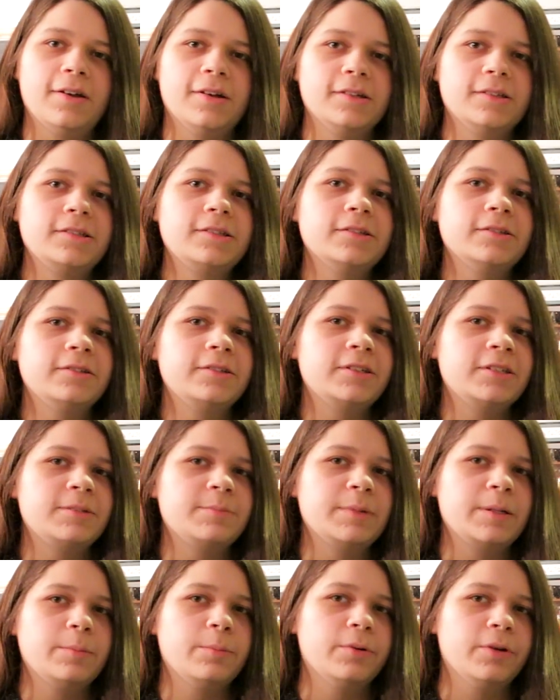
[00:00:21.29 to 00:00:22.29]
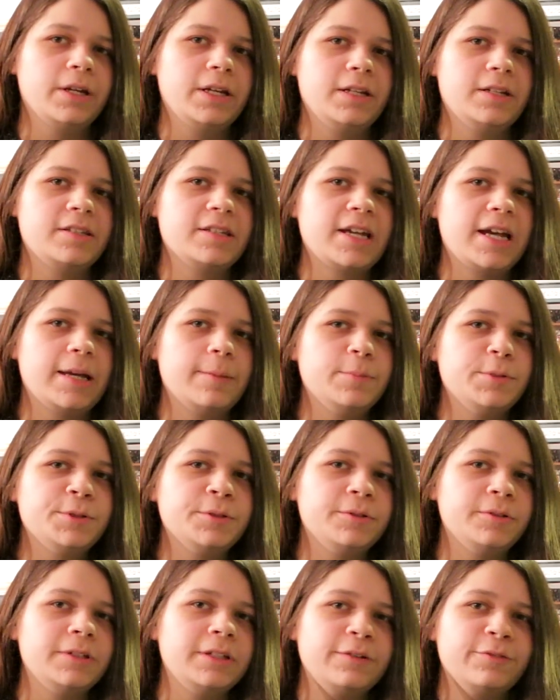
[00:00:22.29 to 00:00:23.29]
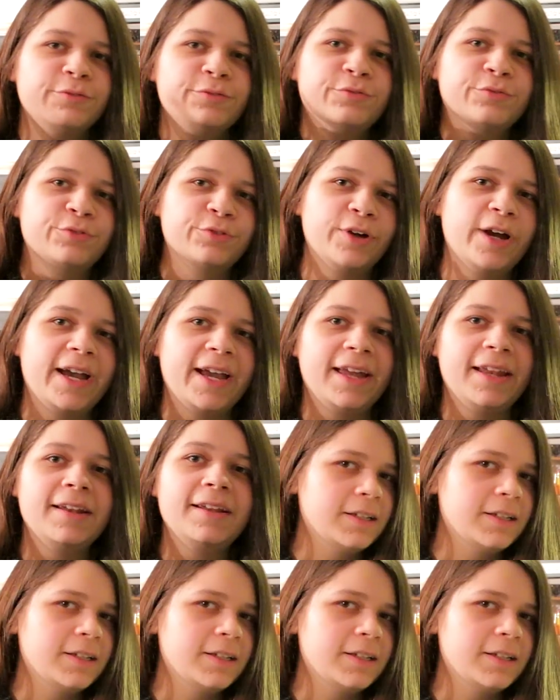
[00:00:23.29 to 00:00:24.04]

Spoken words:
Also, because my brain is absolutely fried,